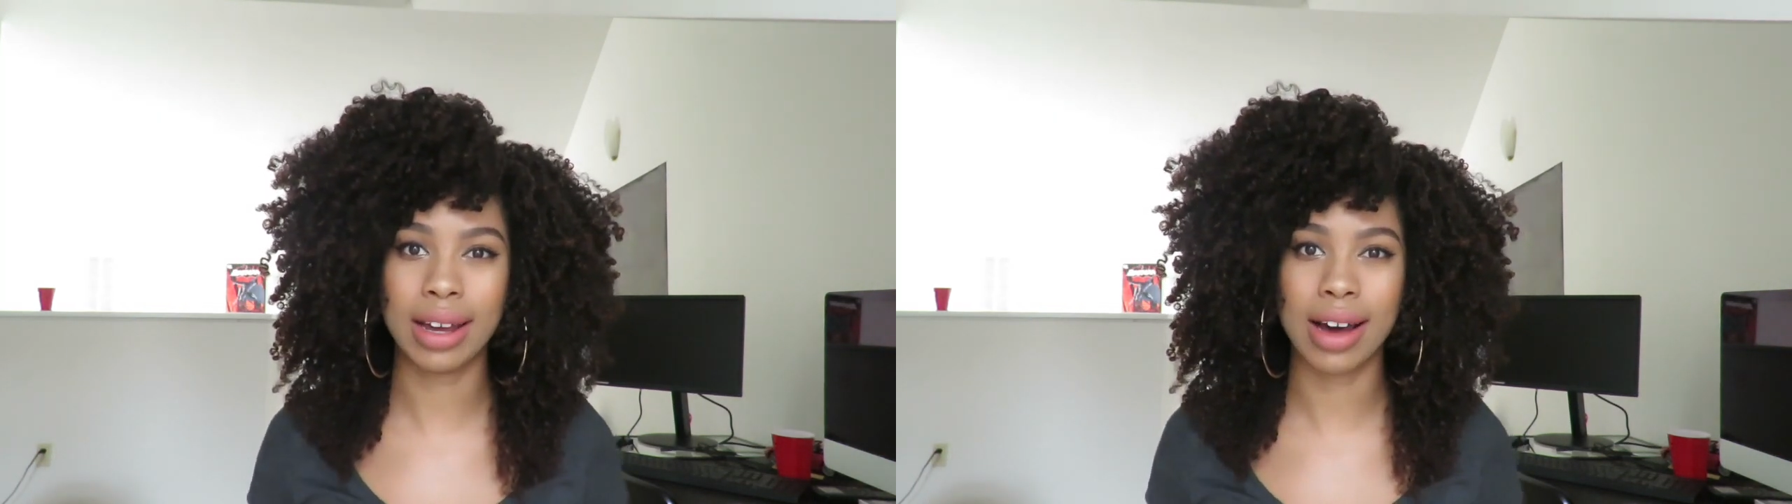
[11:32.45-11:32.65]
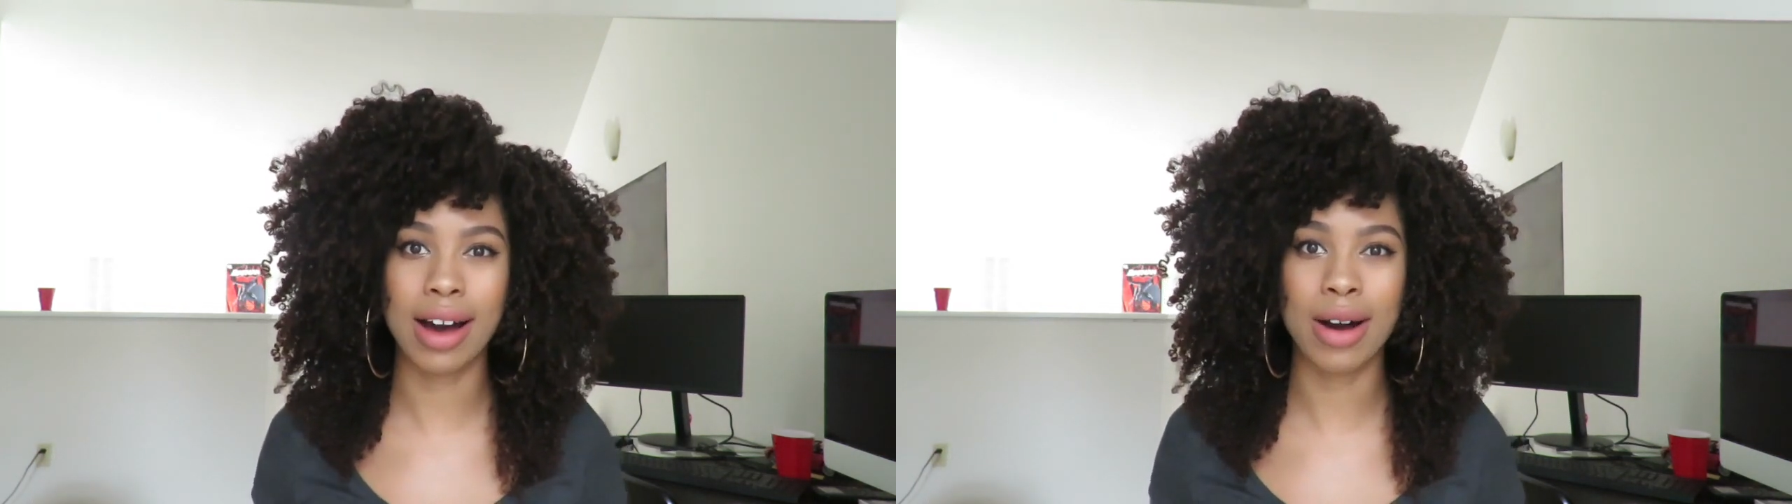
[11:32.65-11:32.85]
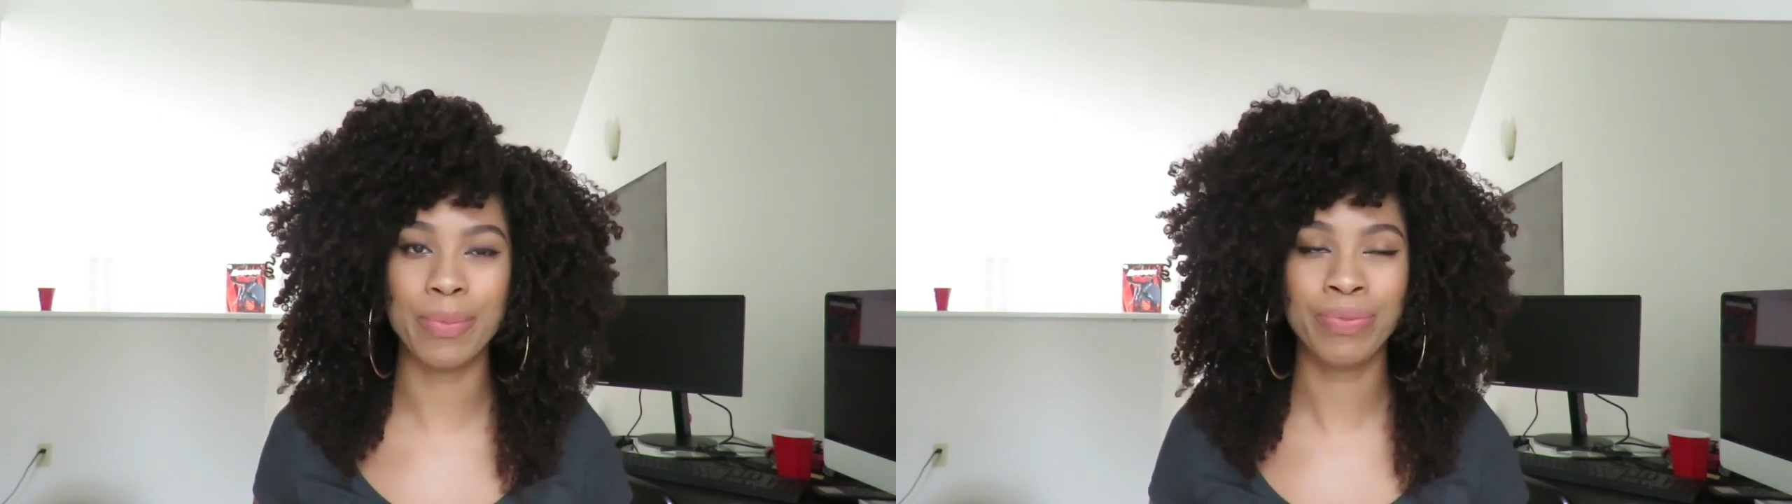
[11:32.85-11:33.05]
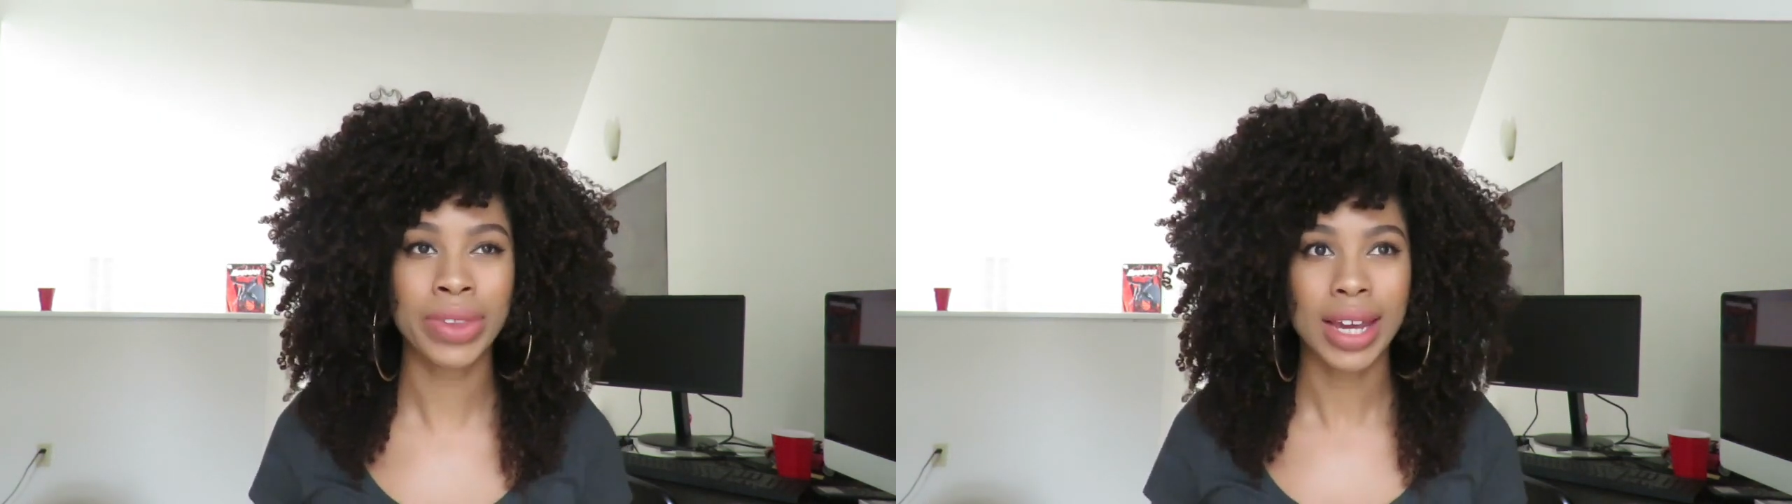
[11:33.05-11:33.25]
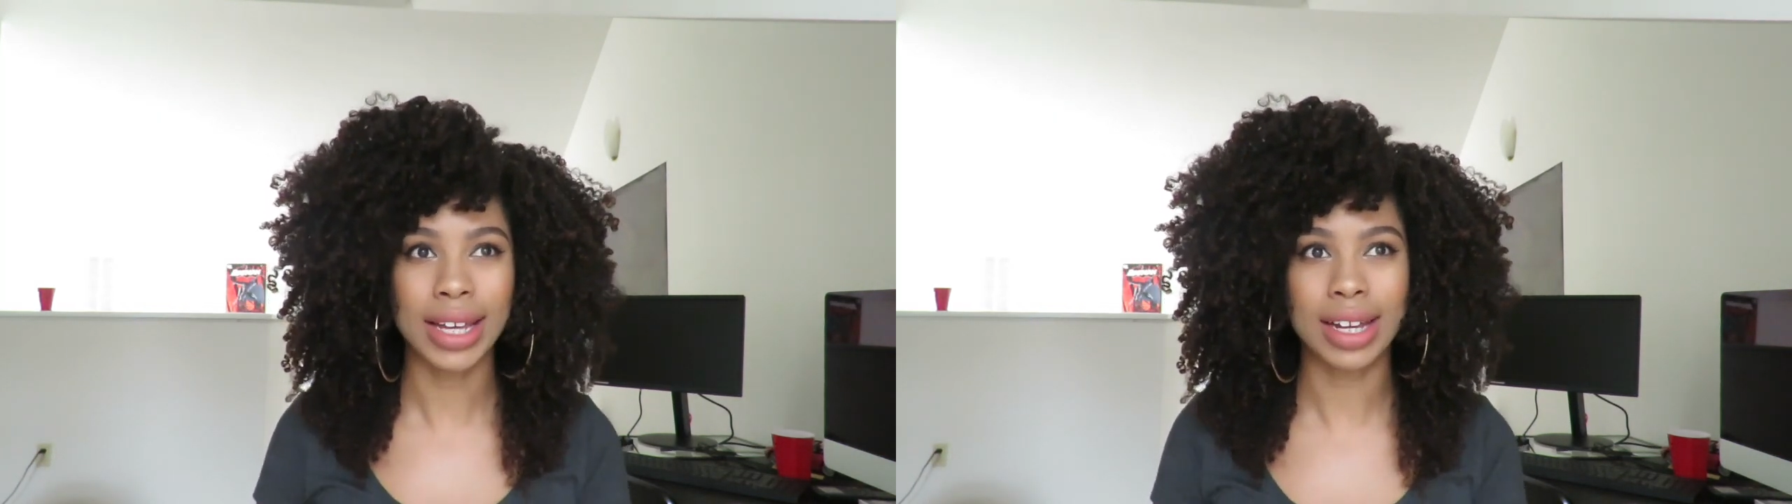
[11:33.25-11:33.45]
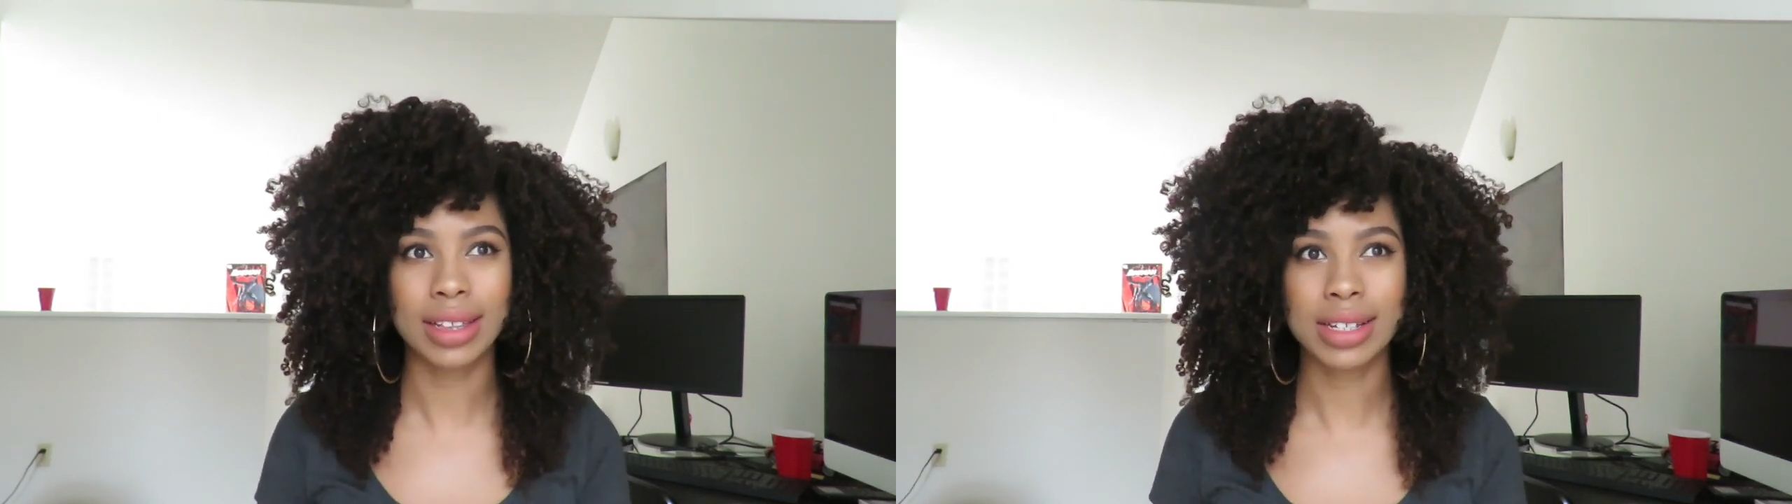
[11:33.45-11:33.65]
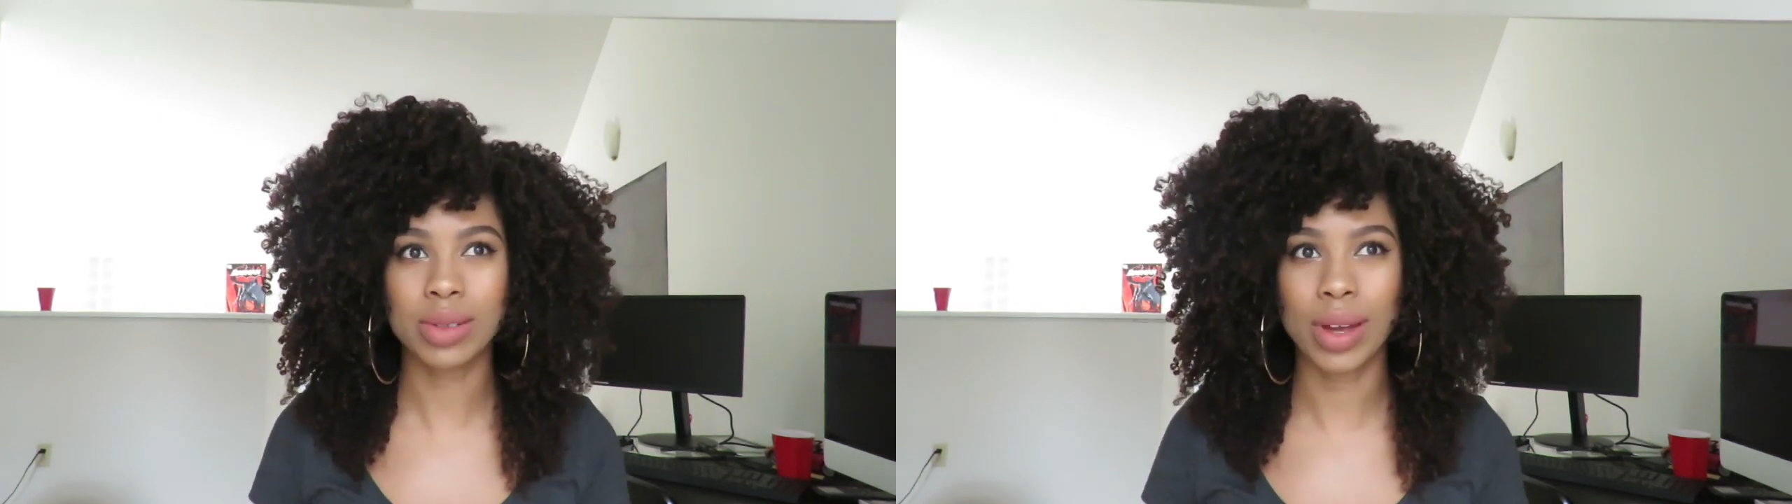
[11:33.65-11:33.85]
Um, I think this